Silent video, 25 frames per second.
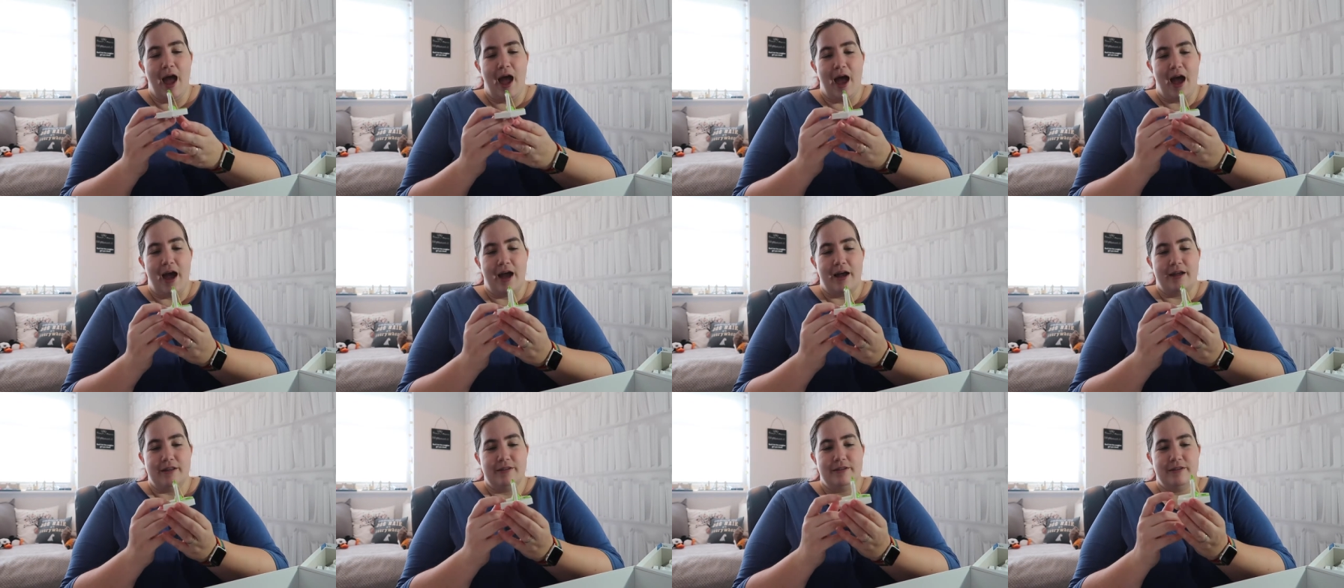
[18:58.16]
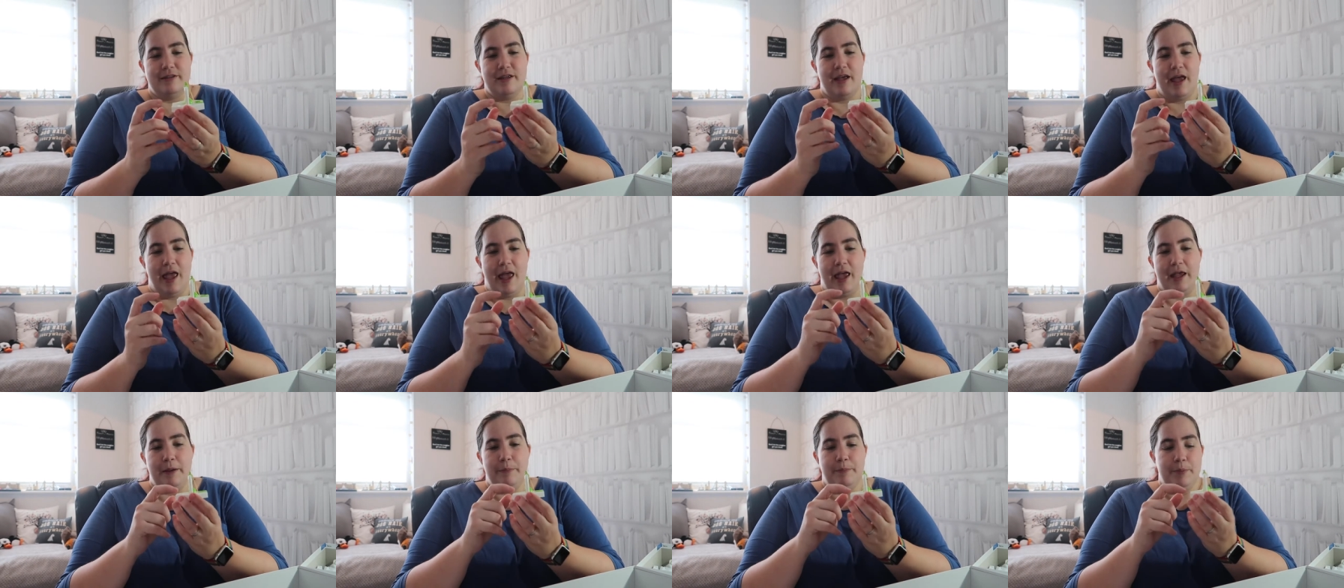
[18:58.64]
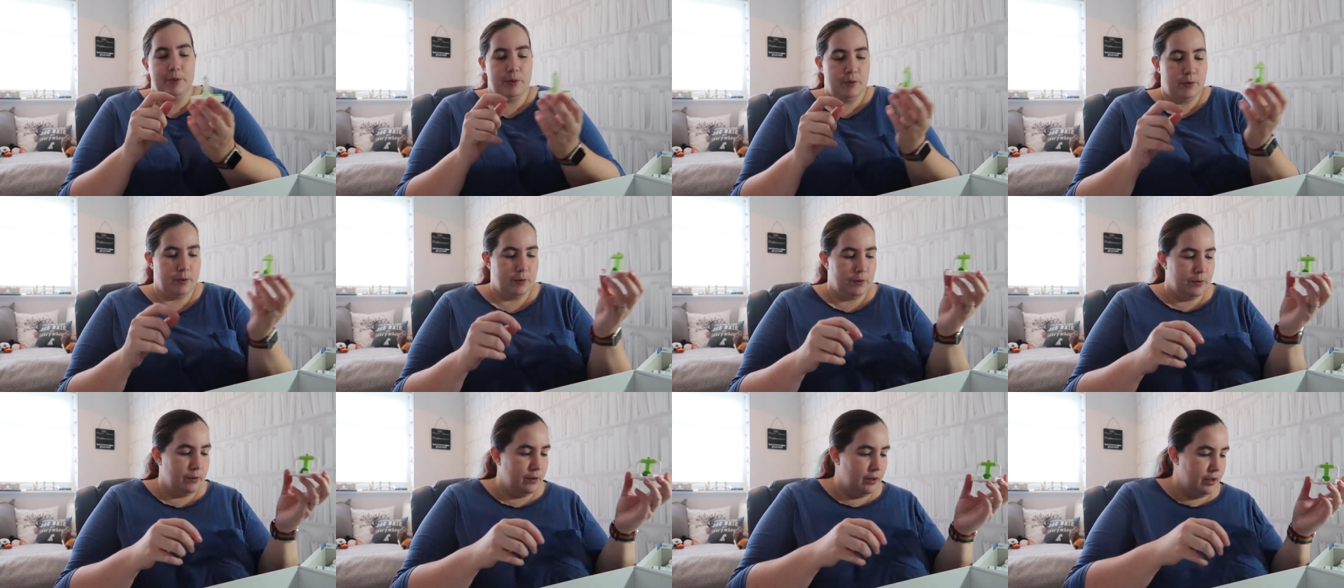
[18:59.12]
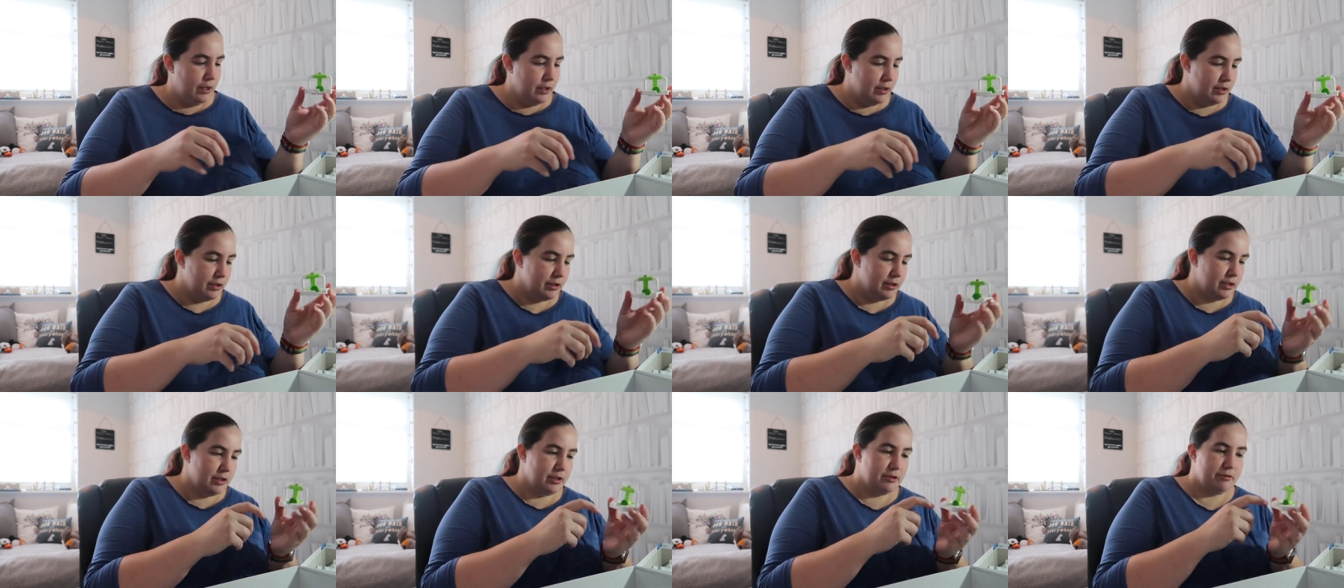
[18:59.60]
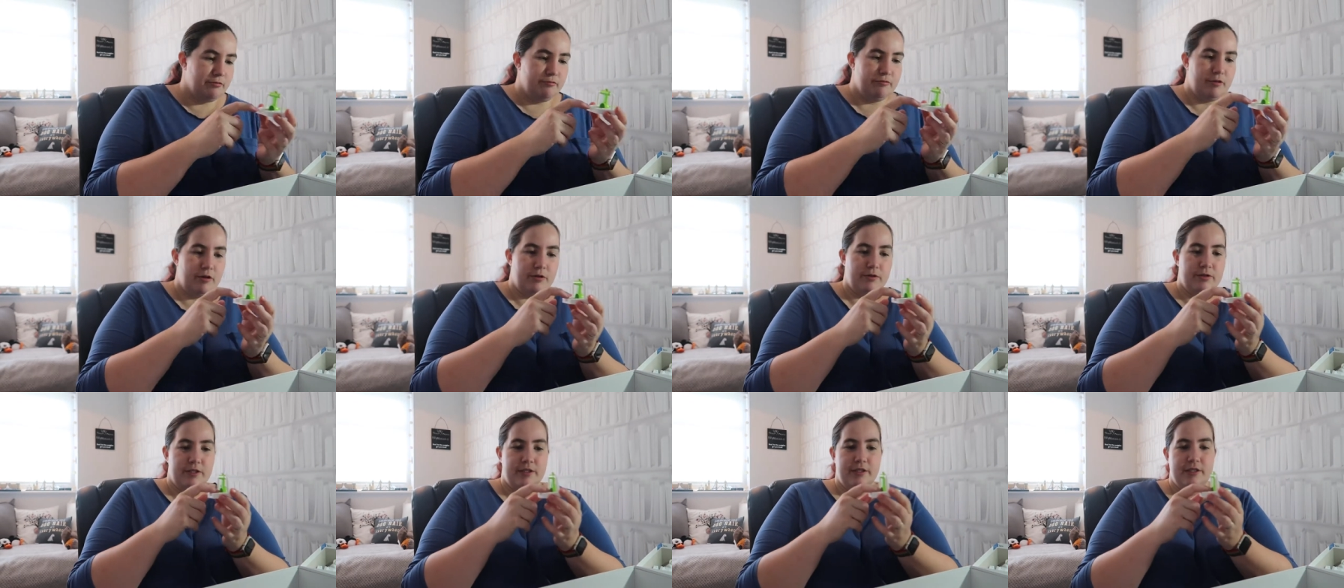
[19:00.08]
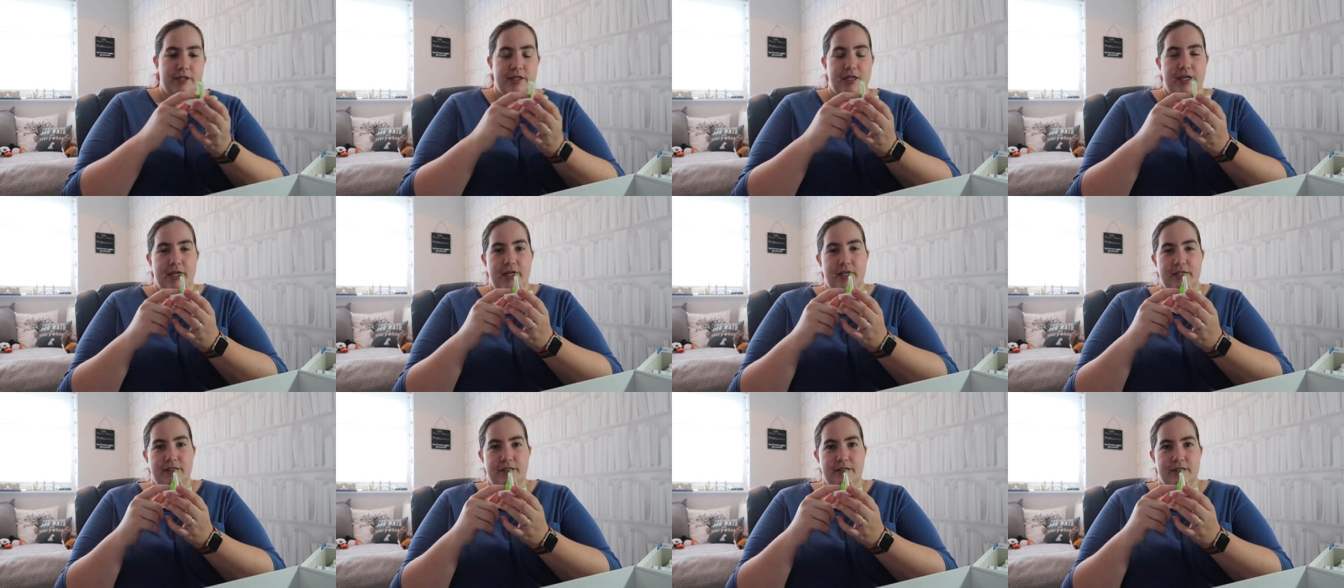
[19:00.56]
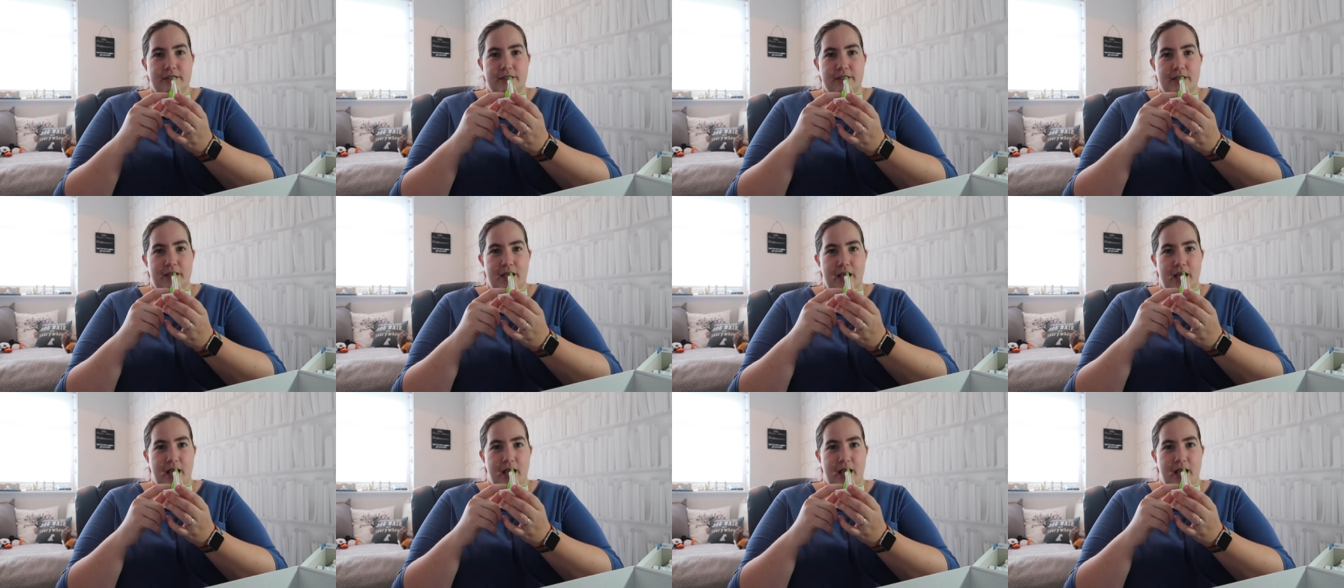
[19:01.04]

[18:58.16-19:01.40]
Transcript: and a ball just rolls into this